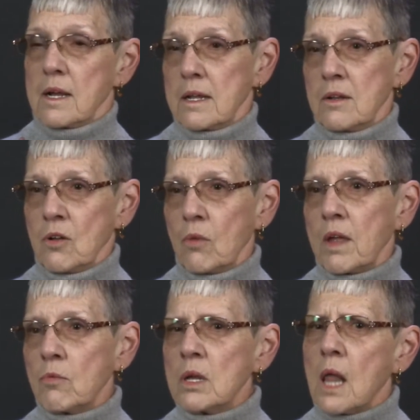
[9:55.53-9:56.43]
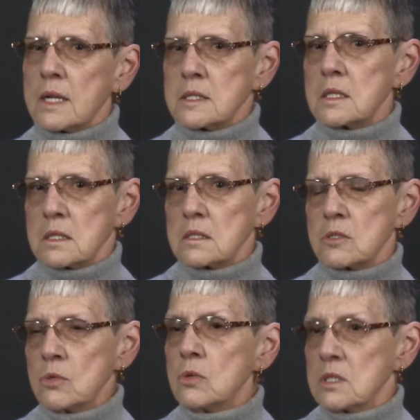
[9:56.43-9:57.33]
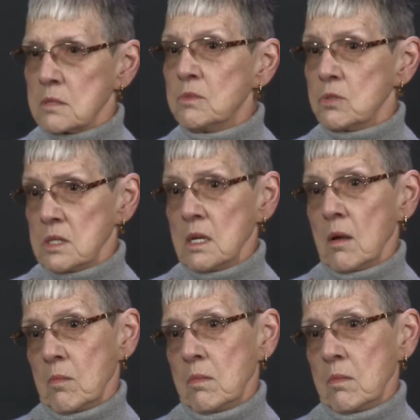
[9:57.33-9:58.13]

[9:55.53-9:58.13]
they realize that the zoo is a museum